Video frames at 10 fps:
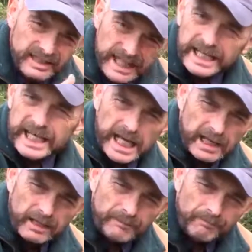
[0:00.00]
dig
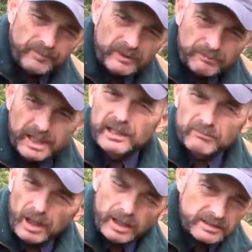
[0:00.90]
in peat
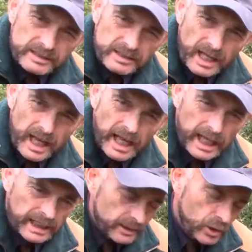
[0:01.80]
moss
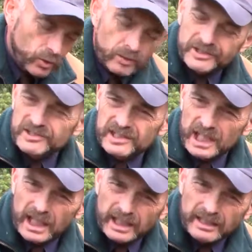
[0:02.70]
and coarse
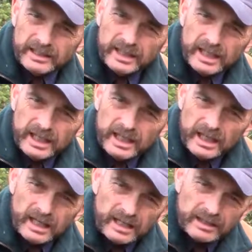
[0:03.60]
sand,
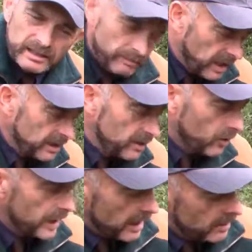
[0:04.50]
depending
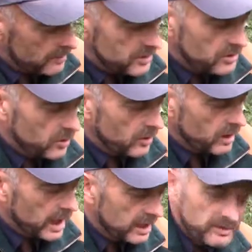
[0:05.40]
on how the
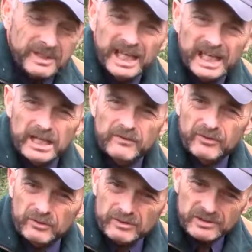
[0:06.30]
soil has behaved
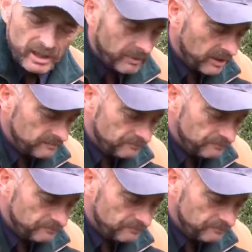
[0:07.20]
through the summer.